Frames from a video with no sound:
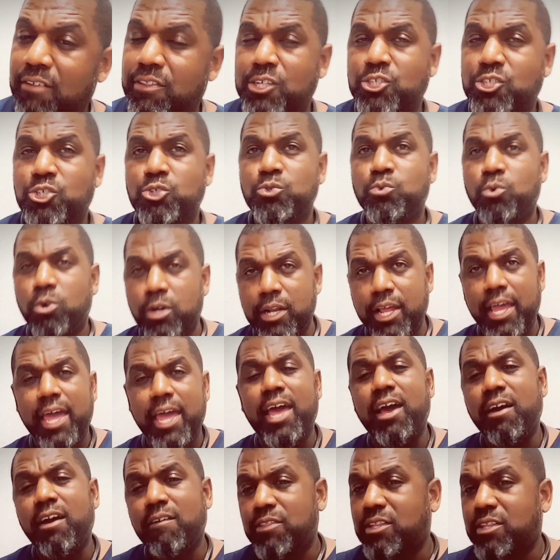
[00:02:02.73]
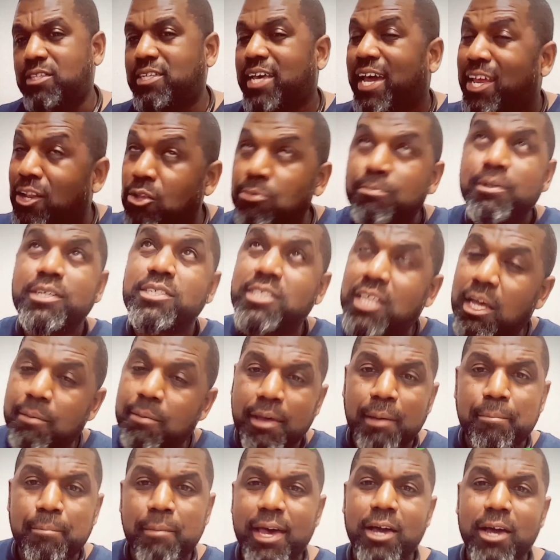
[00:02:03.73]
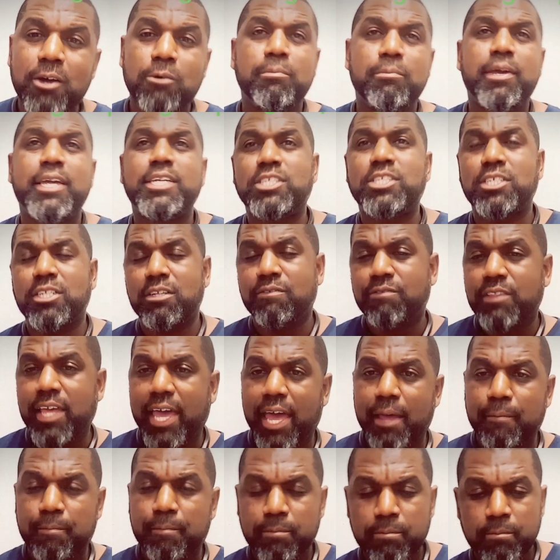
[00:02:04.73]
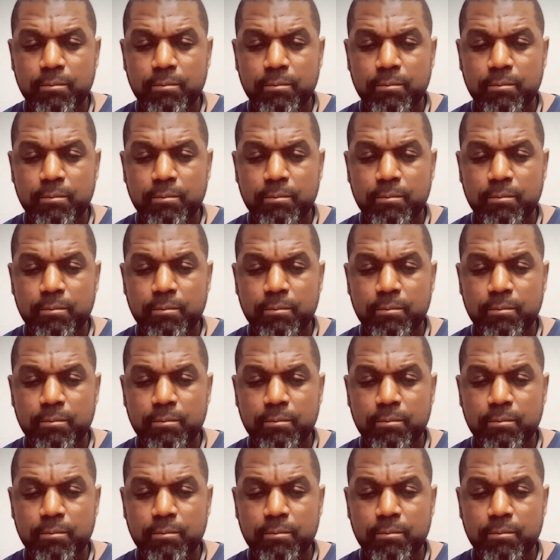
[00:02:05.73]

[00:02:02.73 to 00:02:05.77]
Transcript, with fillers: that you want to have. The title will be some amalgamation of that.